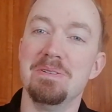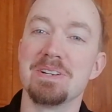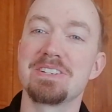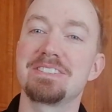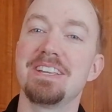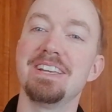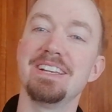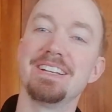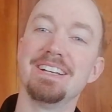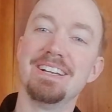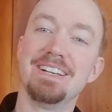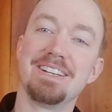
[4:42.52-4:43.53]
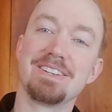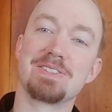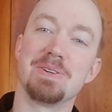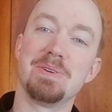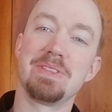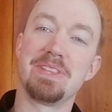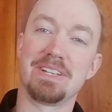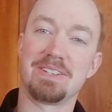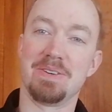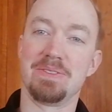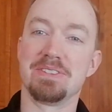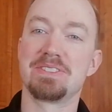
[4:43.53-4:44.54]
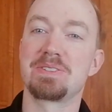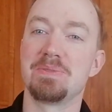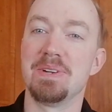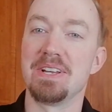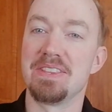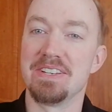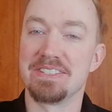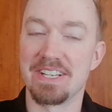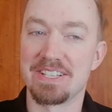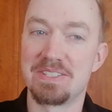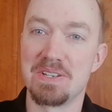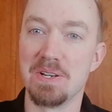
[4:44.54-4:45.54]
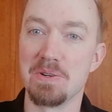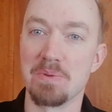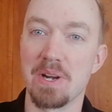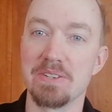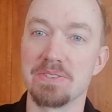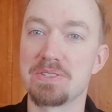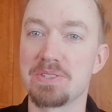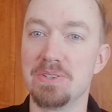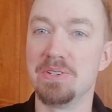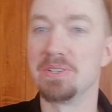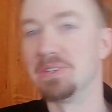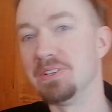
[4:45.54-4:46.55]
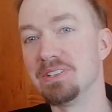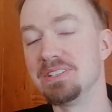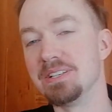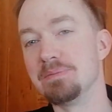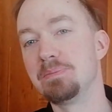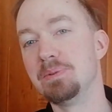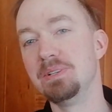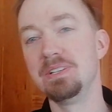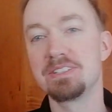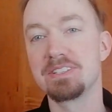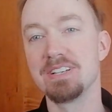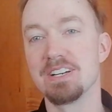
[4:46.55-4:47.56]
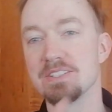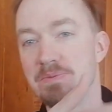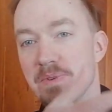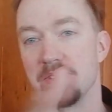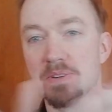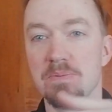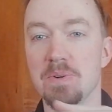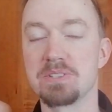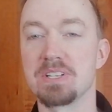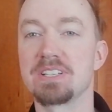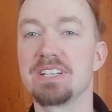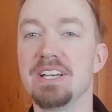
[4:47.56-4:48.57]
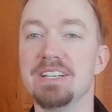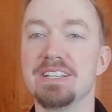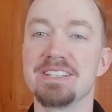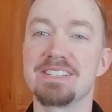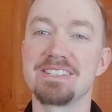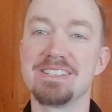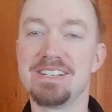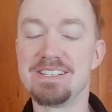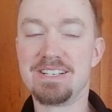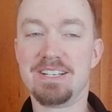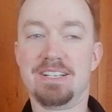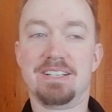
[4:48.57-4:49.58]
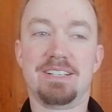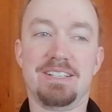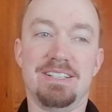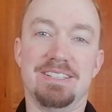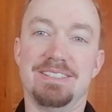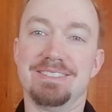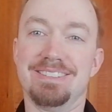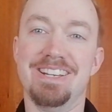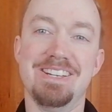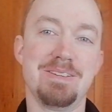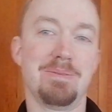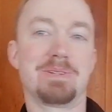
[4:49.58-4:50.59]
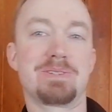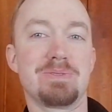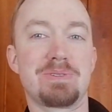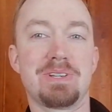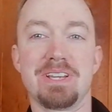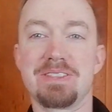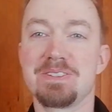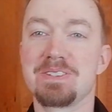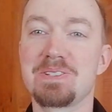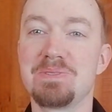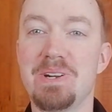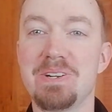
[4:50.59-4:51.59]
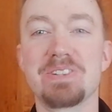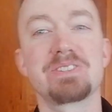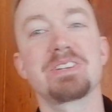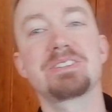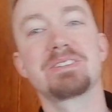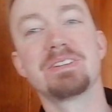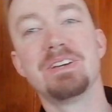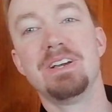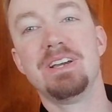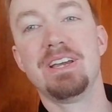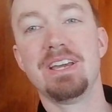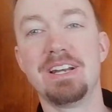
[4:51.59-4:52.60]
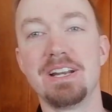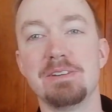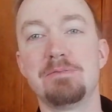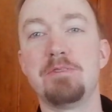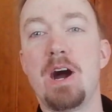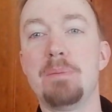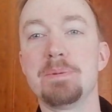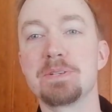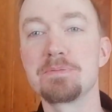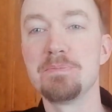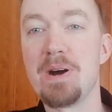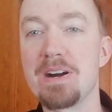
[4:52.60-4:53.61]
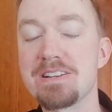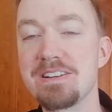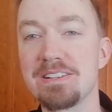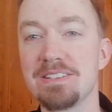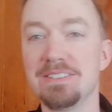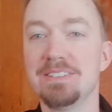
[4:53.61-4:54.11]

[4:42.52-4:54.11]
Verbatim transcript: were saying showing that on the square there's actually riots going on and police cars with their water cannons and he was looking at the square and just a a little farmer's market,